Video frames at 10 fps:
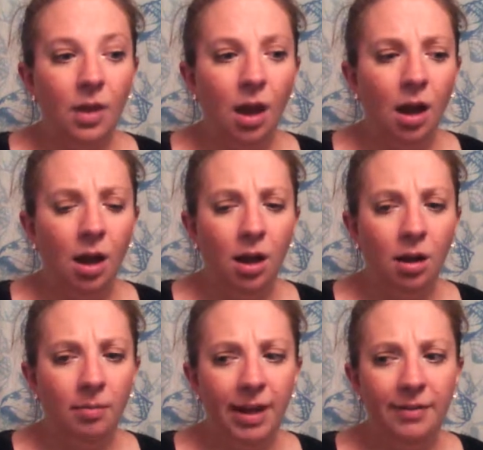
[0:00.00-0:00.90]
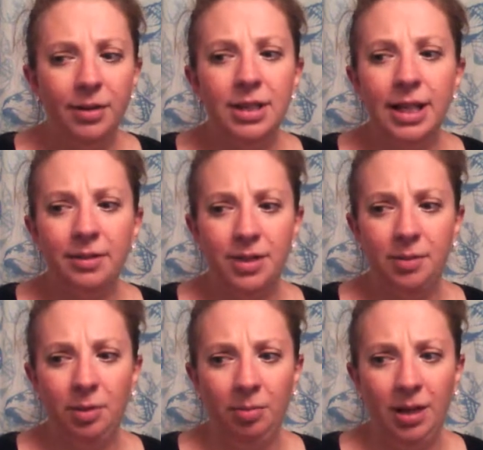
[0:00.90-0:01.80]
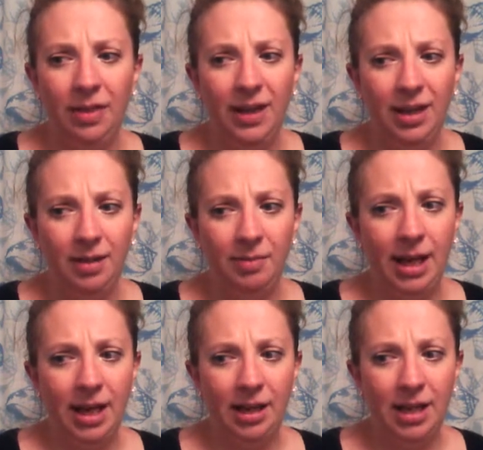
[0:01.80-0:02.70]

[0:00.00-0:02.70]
I have it written down somewhere, but I think I'm at